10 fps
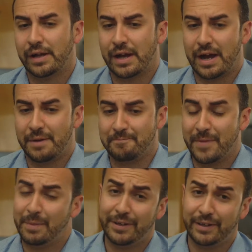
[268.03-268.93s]
Um,
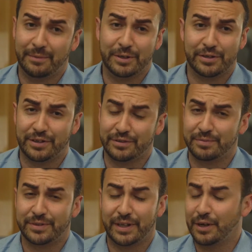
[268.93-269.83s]
and basically, I'm in charge
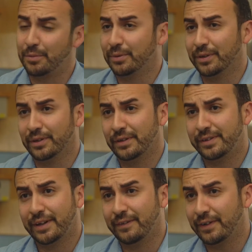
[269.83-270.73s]
of setting up all the
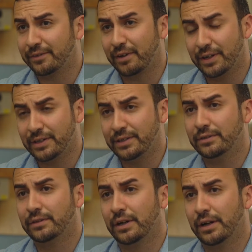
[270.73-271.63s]
scientific strategy
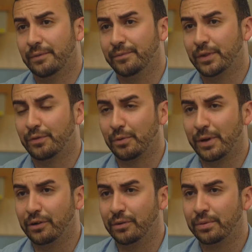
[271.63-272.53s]
um, for my
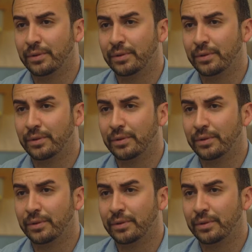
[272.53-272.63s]
group,